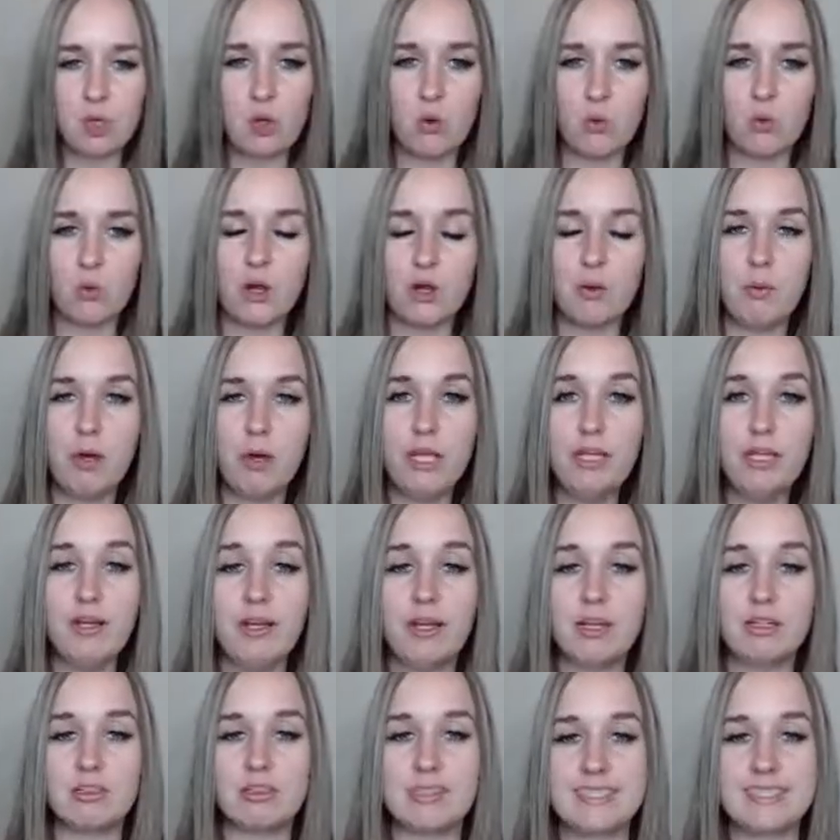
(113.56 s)
what I want you to
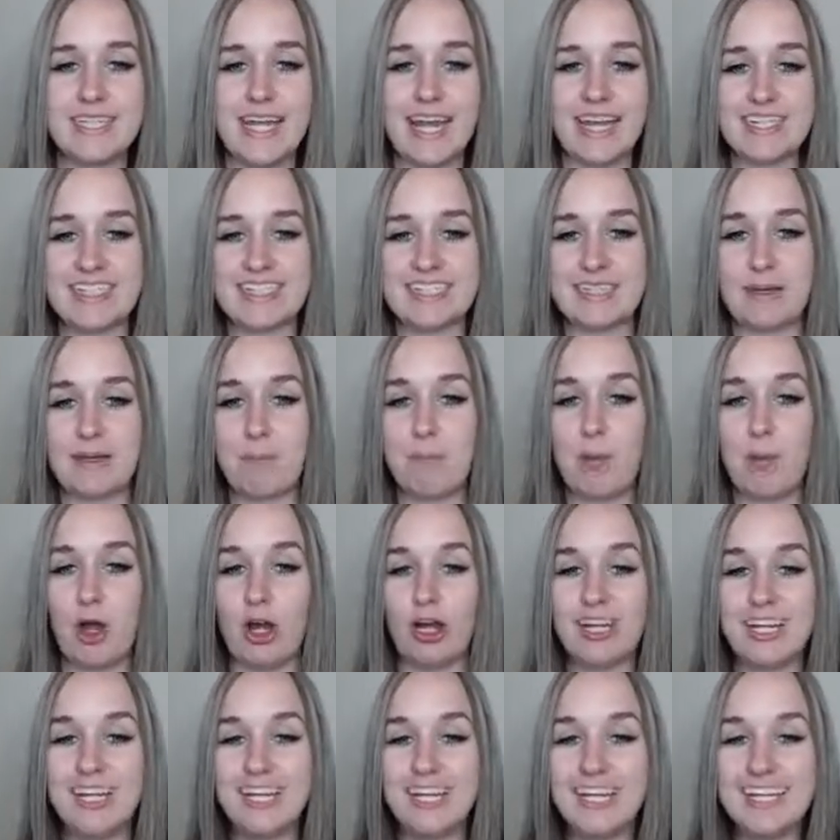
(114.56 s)
understand is that
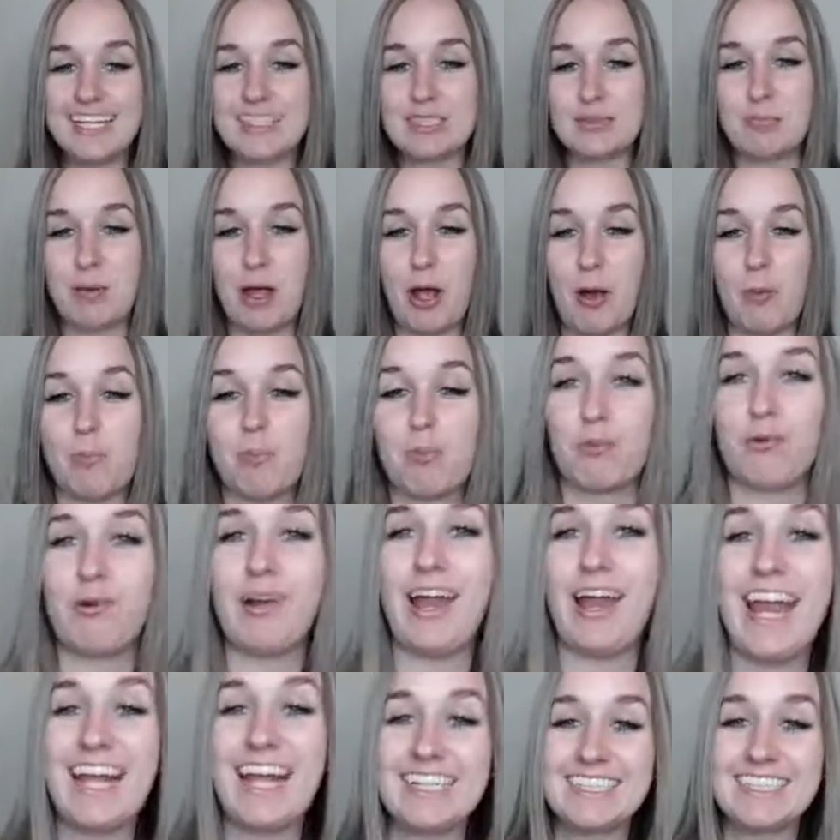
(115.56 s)
marketing is about
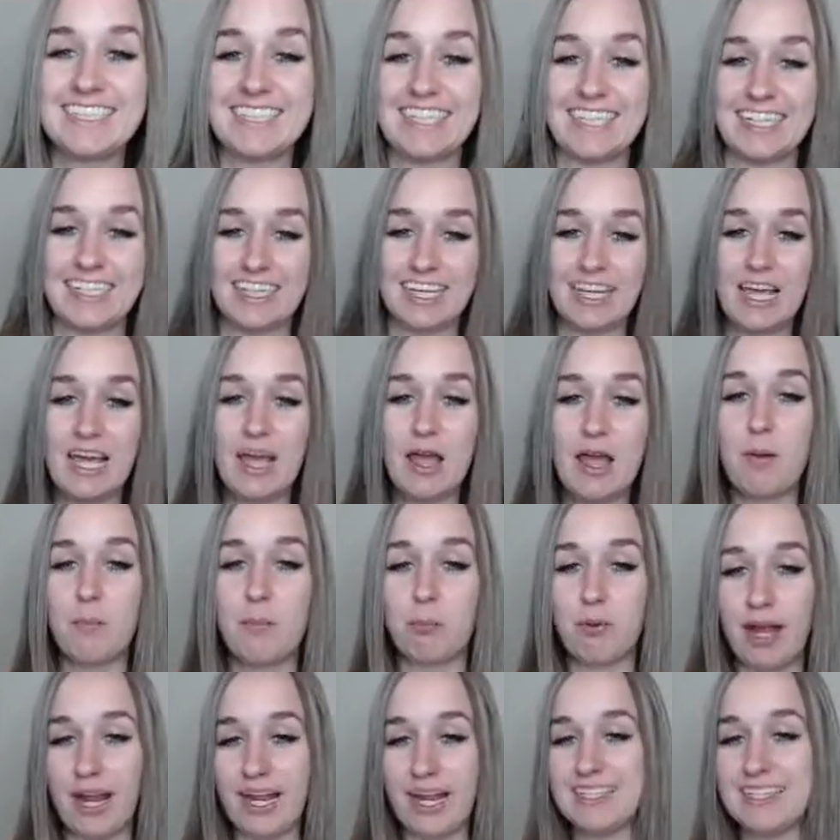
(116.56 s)
branding.
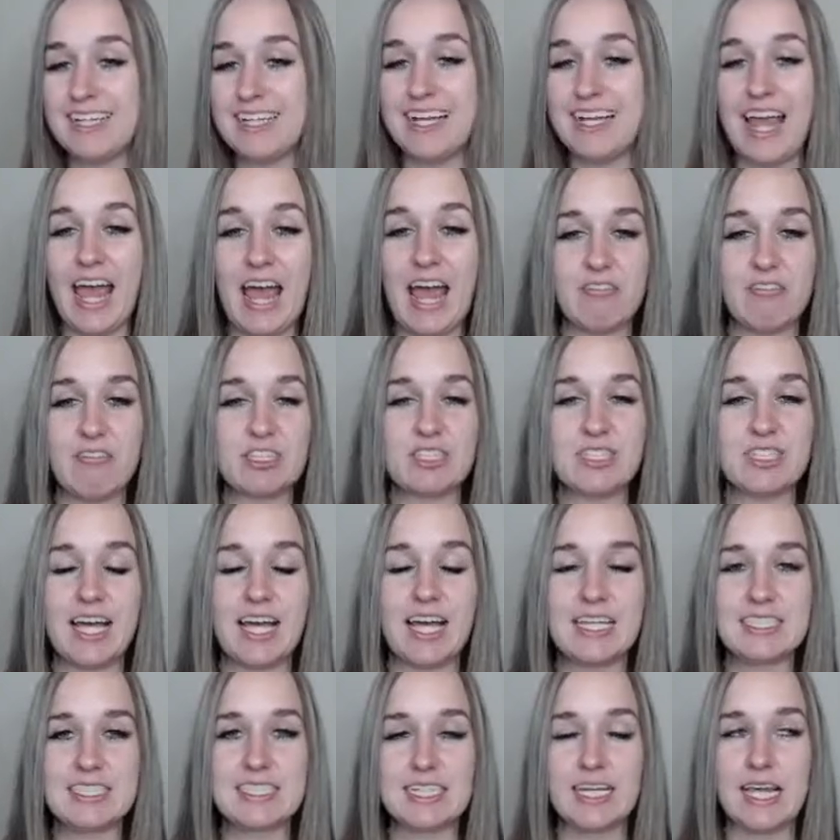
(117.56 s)
Branding,
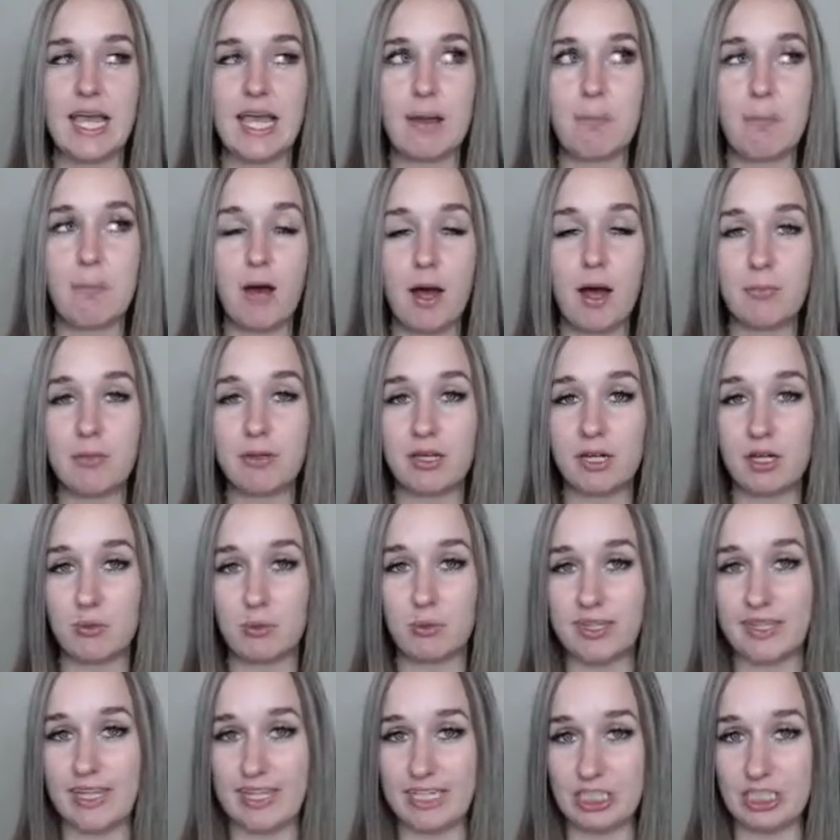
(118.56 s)
advertising, and public
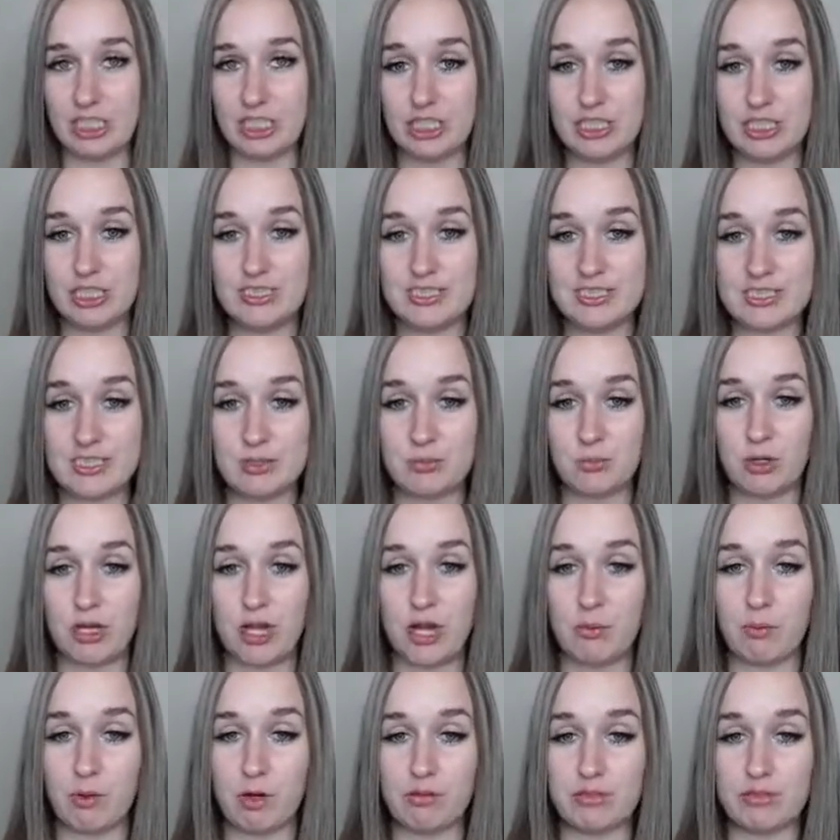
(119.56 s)
relations is what
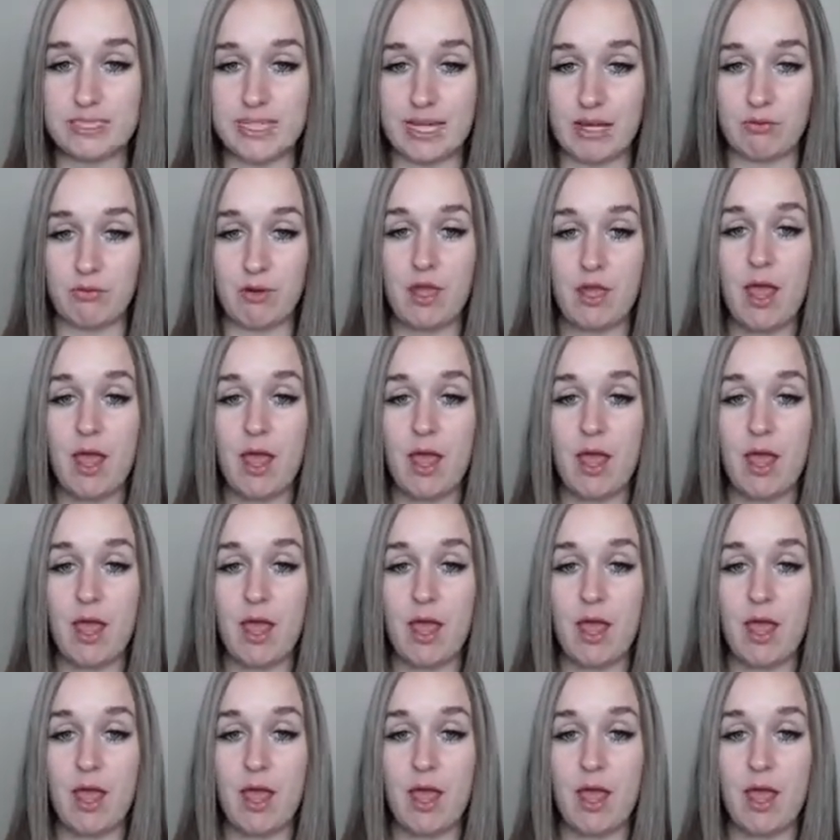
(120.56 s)
I wrote down.